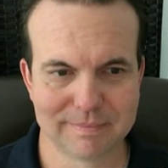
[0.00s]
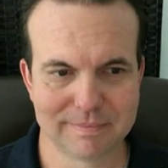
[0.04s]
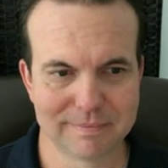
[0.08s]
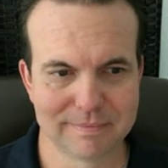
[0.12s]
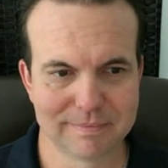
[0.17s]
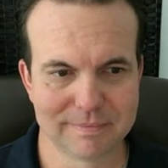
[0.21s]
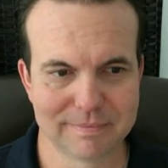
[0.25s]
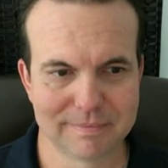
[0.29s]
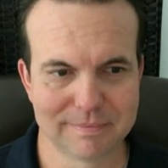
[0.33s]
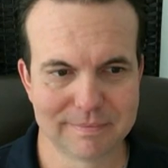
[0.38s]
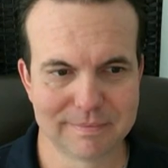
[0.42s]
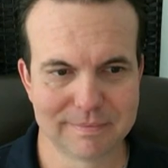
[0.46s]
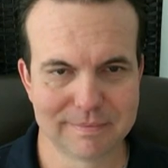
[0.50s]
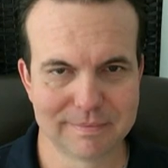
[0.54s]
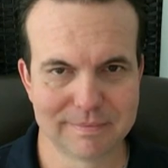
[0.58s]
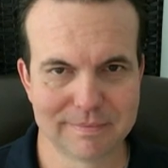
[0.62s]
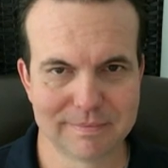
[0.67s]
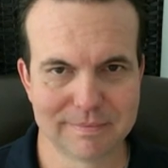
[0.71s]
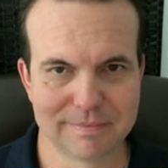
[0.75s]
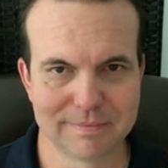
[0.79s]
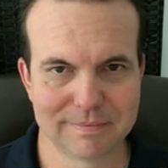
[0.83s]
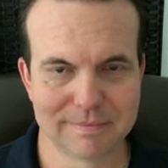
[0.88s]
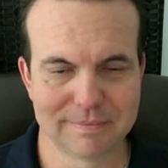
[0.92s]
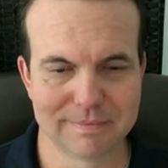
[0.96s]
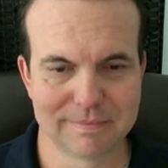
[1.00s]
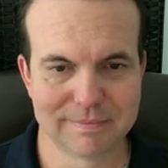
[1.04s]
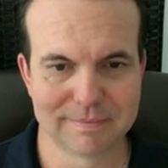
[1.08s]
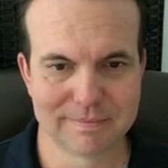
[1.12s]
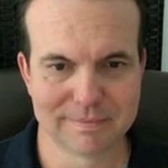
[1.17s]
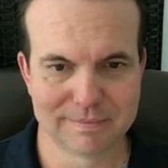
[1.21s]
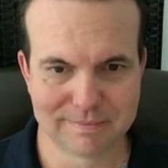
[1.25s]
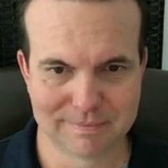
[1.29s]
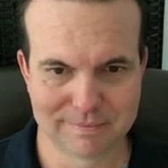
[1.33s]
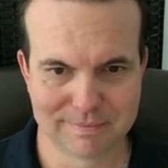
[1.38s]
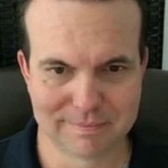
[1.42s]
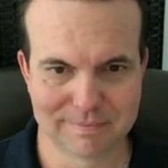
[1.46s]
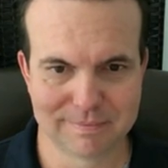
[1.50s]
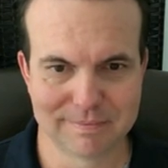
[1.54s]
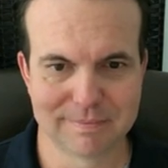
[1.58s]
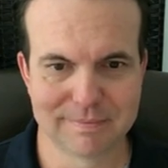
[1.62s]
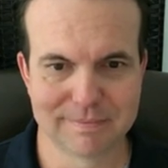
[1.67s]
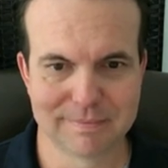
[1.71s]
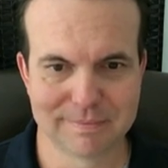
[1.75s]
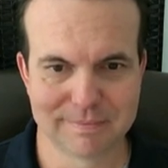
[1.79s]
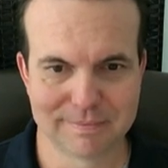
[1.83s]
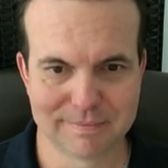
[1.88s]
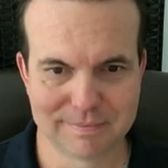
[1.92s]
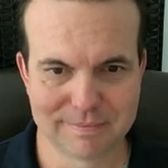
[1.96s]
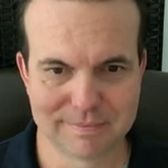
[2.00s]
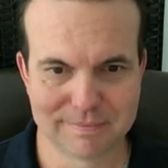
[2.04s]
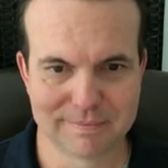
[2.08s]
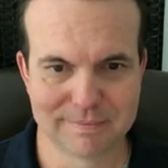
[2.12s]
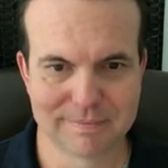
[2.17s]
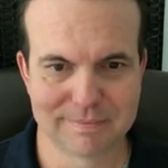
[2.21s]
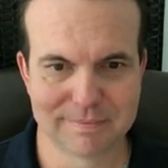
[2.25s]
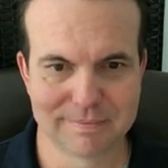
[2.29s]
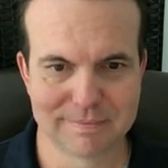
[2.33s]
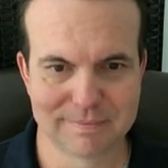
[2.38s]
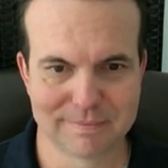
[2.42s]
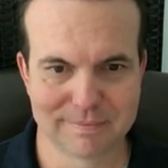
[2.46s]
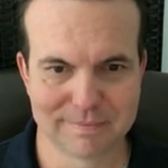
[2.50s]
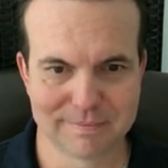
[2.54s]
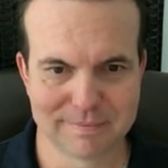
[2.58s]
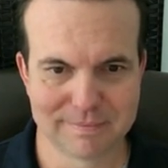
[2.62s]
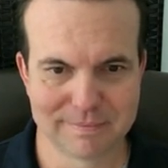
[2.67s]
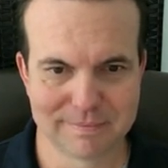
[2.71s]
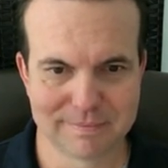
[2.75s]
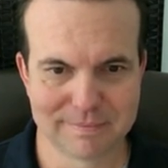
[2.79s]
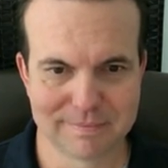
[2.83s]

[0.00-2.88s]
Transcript: No words are spoken by the person on screen.